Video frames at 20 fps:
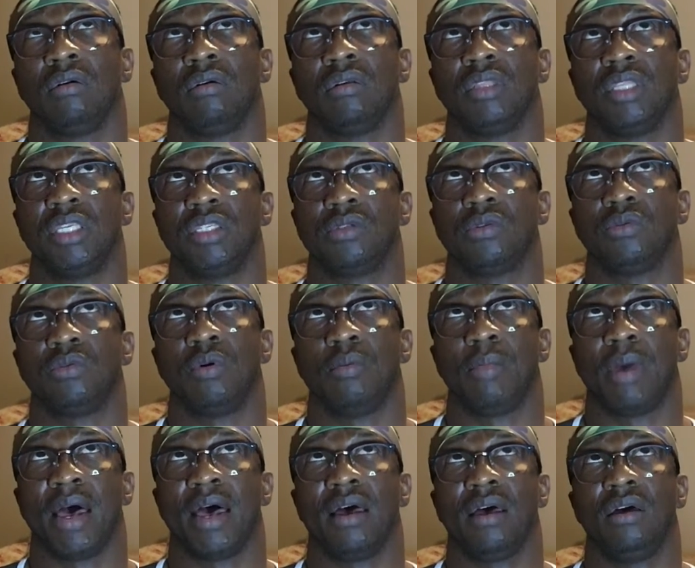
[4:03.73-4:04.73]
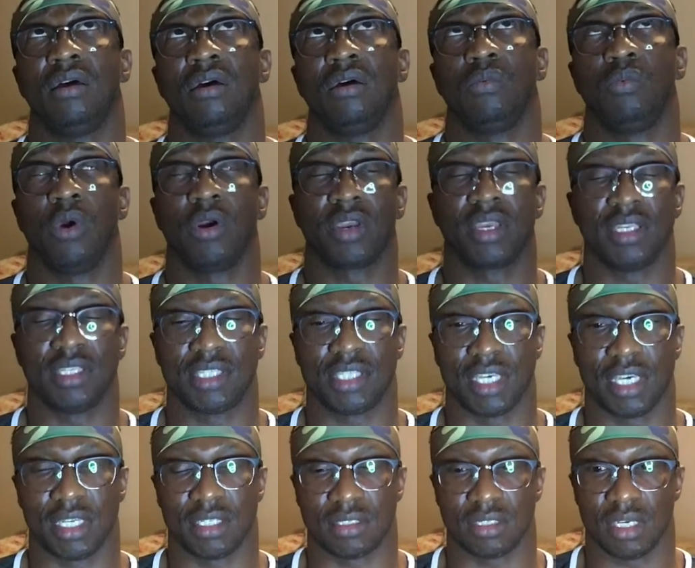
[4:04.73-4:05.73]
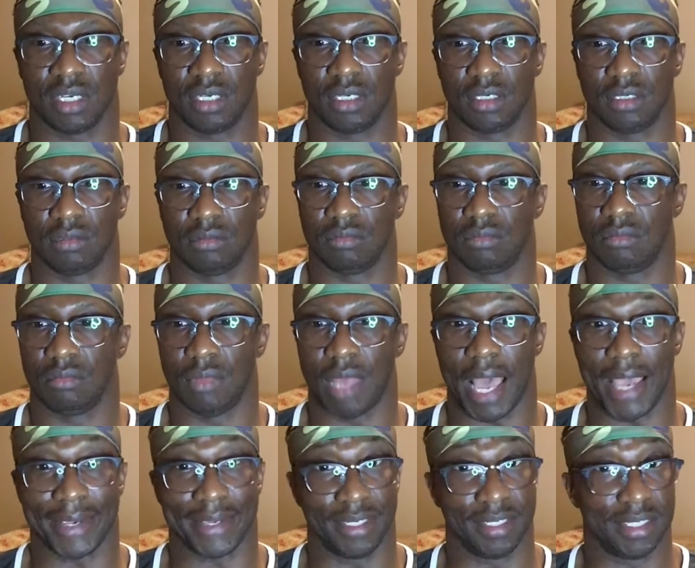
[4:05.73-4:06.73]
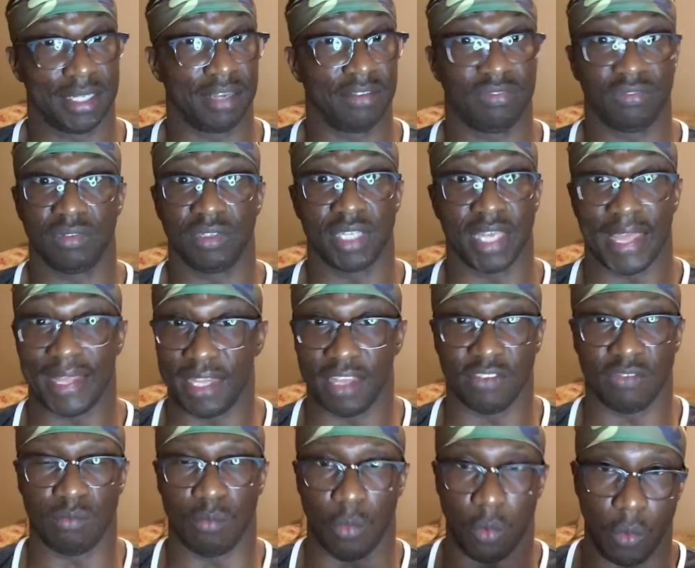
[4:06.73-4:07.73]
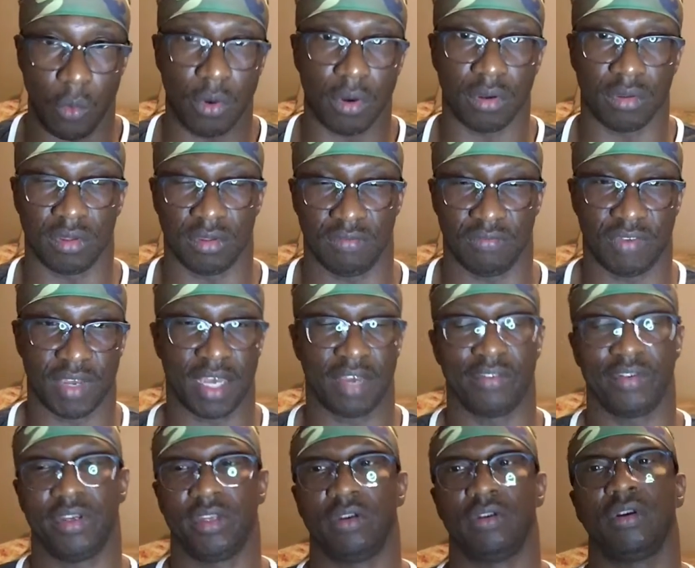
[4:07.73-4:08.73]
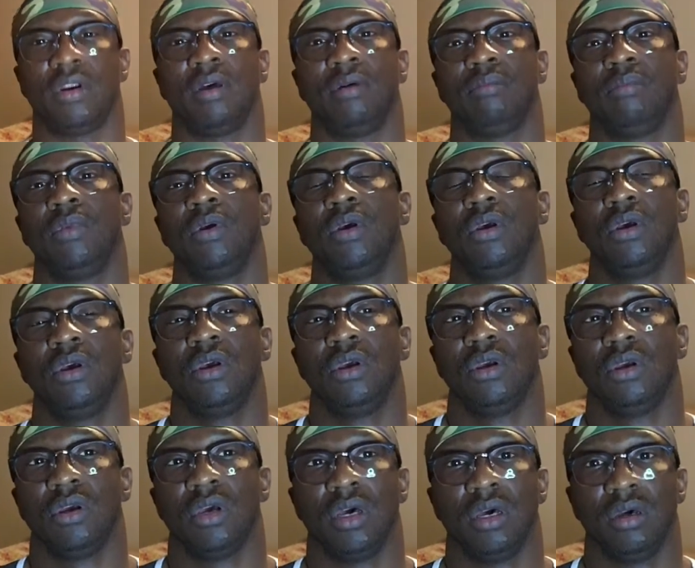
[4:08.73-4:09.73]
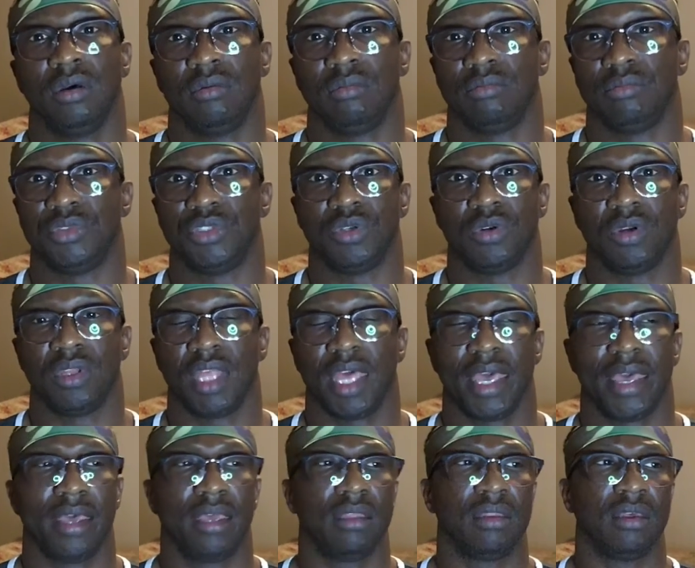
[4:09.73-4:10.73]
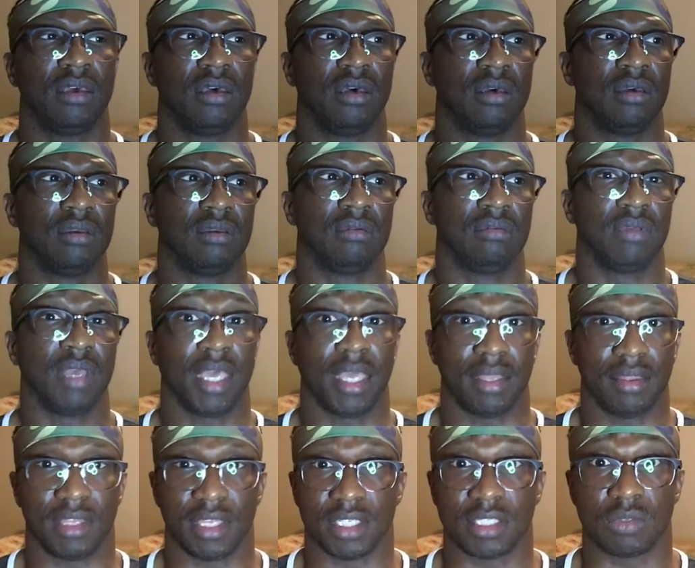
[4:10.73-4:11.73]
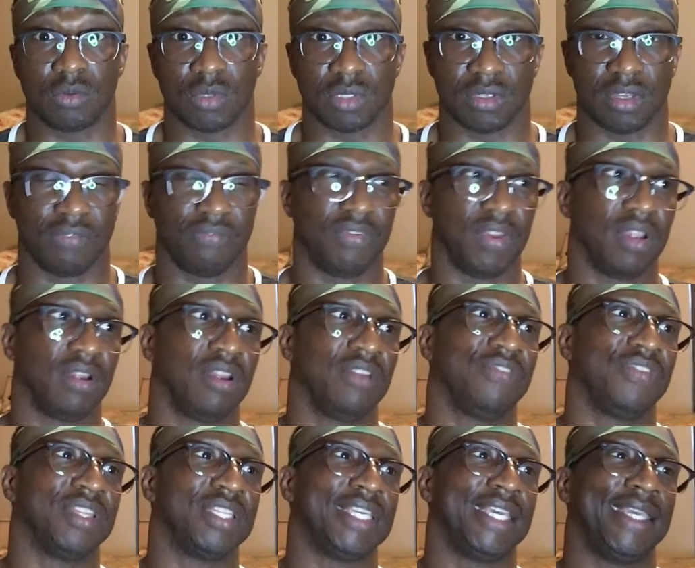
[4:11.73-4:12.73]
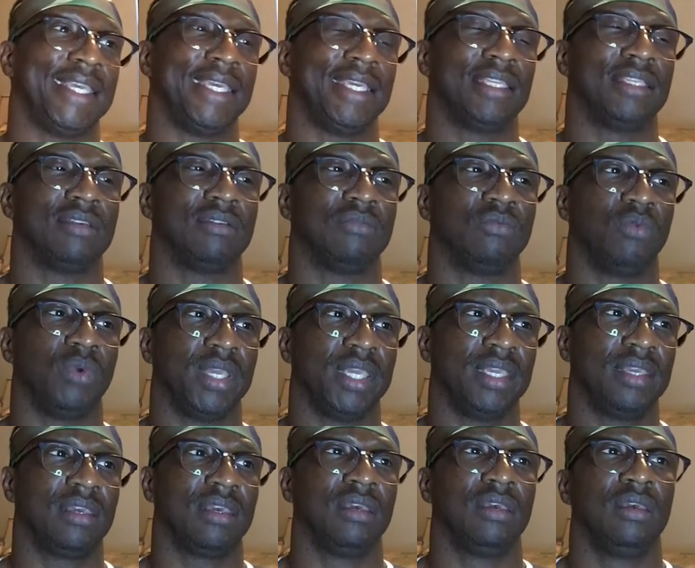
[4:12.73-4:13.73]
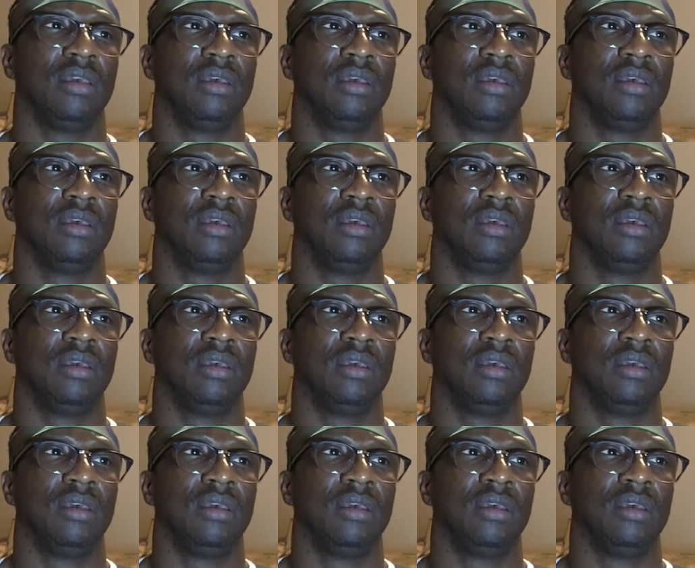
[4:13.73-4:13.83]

these were my working sets. I can deadlift more than 500. I'm sure of that. And this was a very fatigued week,